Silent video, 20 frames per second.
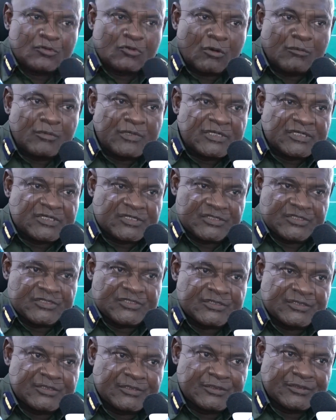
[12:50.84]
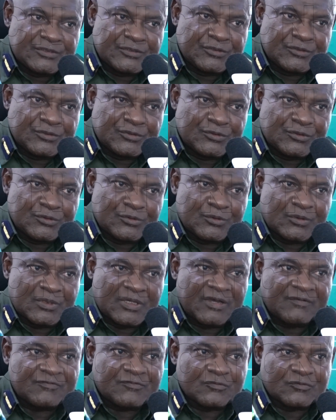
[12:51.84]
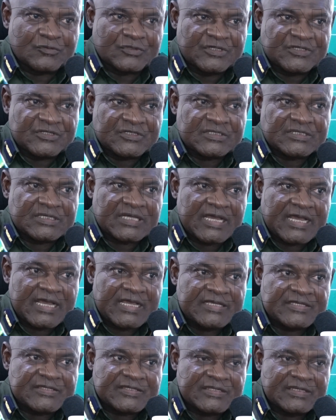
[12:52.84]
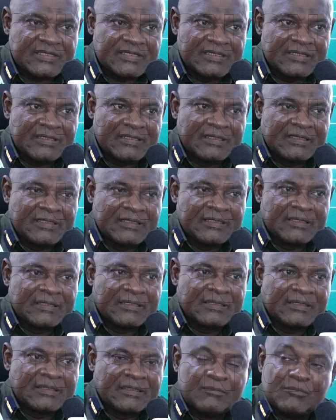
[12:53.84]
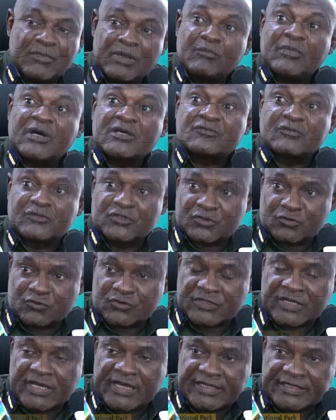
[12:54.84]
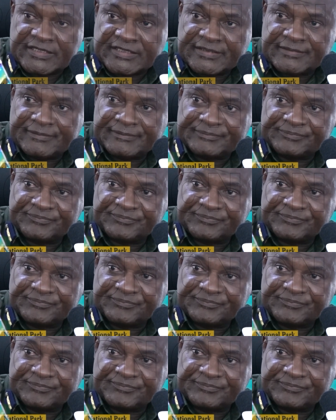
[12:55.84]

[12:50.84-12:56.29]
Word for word: the communities, you have to sensitize the members of the society.